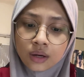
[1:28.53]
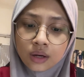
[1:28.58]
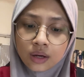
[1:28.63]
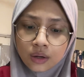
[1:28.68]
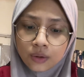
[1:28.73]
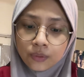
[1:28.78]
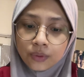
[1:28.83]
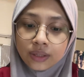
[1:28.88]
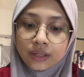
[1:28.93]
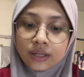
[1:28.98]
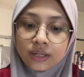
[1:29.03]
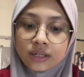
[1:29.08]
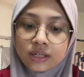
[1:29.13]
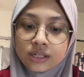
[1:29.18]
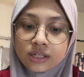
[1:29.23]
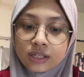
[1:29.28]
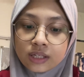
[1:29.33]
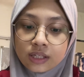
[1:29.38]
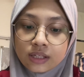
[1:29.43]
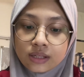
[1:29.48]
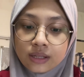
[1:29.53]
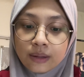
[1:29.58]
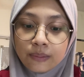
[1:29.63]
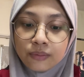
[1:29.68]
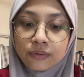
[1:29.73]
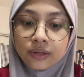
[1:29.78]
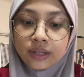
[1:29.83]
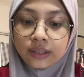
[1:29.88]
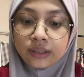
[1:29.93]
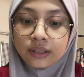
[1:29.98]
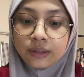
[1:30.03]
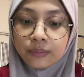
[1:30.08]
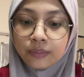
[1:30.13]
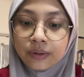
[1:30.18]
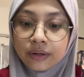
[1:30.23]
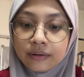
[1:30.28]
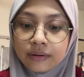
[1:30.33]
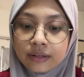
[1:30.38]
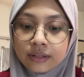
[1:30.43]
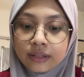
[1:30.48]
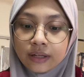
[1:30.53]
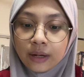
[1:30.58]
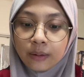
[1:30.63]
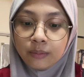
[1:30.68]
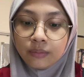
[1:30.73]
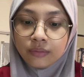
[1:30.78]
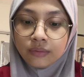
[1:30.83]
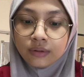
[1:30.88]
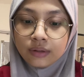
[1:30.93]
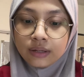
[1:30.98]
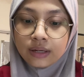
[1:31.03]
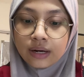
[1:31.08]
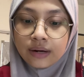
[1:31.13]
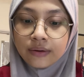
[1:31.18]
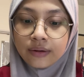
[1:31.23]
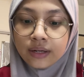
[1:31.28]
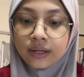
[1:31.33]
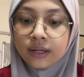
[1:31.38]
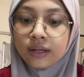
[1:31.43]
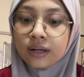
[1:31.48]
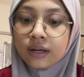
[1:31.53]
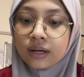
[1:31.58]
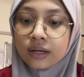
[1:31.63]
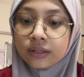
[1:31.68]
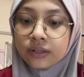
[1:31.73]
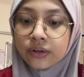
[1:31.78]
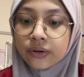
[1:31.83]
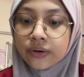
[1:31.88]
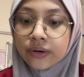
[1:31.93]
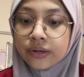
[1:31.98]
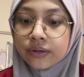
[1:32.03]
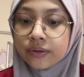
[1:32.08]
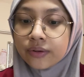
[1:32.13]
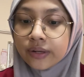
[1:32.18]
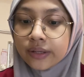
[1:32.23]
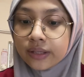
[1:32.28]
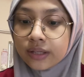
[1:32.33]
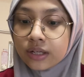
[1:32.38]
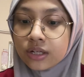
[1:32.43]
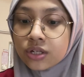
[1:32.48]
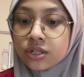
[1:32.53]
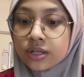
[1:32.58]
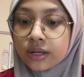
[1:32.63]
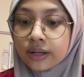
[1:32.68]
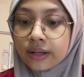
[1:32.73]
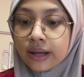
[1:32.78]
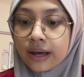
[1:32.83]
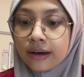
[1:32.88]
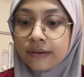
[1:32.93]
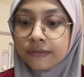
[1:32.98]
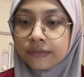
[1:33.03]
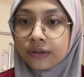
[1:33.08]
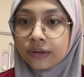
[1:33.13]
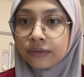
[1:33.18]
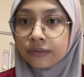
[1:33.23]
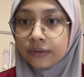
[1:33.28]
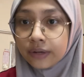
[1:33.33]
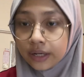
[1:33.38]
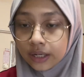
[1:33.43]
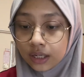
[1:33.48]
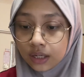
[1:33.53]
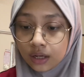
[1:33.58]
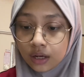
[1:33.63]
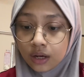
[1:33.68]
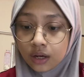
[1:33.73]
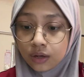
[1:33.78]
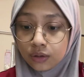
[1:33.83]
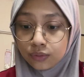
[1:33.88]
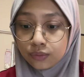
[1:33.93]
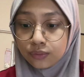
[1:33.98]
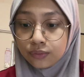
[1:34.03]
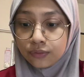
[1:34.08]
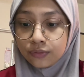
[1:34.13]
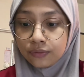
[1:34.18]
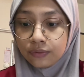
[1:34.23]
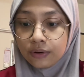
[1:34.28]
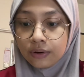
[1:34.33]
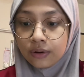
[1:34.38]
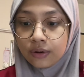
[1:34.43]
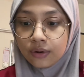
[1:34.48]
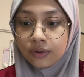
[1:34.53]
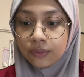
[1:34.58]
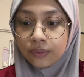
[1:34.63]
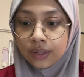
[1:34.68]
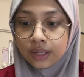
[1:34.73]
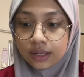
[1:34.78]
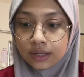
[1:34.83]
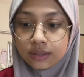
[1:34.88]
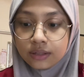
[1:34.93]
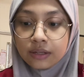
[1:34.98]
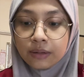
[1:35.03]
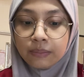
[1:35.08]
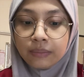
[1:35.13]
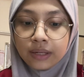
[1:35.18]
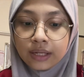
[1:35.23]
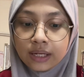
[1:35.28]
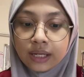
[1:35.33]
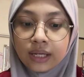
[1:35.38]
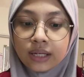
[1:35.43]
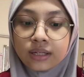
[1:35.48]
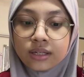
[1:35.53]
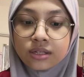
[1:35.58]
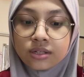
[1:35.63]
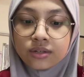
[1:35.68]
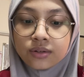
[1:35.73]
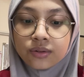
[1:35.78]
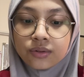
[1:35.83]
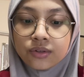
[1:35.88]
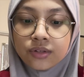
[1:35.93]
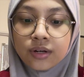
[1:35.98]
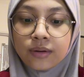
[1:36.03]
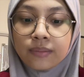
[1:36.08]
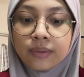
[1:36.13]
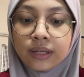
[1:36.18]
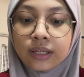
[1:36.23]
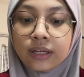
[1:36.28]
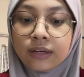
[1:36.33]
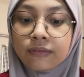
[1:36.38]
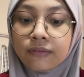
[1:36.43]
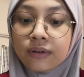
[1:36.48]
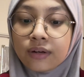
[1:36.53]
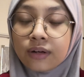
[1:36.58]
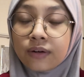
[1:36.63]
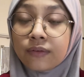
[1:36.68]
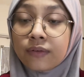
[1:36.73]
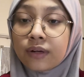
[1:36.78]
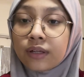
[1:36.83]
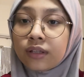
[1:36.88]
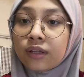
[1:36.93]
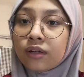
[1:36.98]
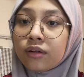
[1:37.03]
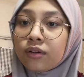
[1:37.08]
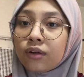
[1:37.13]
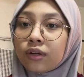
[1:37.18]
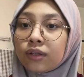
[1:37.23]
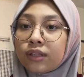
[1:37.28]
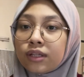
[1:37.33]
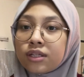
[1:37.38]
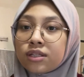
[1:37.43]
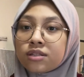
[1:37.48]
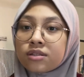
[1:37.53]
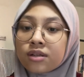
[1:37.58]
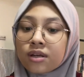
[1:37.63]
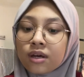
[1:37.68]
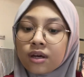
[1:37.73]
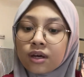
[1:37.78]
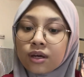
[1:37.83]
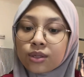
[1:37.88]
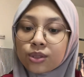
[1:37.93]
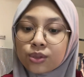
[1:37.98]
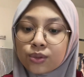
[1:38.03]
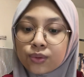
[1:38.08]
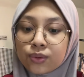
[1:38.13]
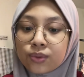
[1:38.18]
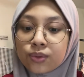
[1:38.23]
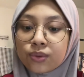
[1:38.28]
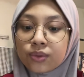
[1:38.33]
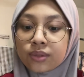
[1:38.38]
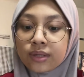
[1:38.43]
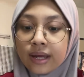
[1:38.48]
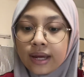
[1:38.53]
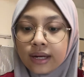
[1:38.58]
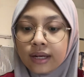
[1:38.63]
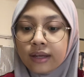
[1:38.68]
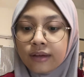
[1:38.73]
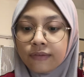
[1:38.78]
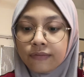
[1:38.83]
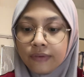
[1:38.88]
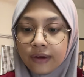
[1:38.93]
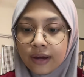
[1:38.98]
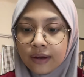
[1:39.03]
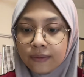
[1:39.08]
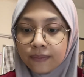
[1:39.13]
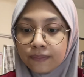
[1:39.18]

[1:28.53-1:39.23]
within the stipulated period time therein, the contractor shall have the right to forthwith terminate this contract by giving a written notice to that effect.